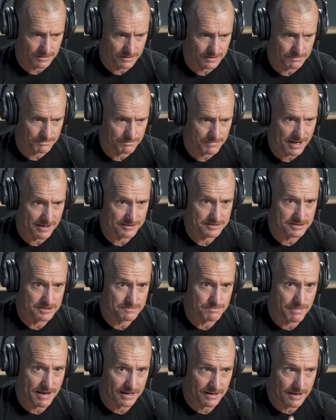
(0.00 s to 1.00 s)
and it
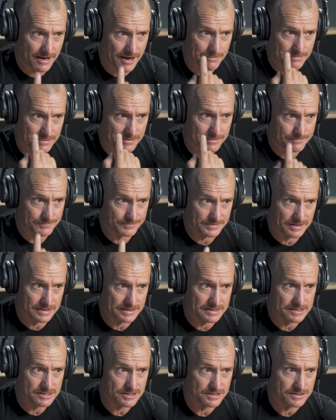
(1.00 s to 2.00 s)
bounces back up
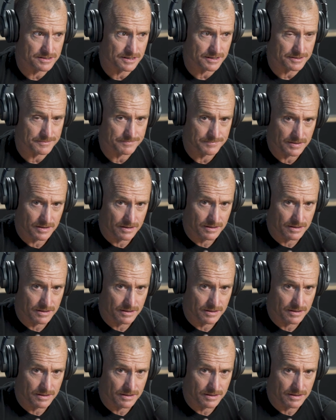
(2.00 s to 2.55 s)
into the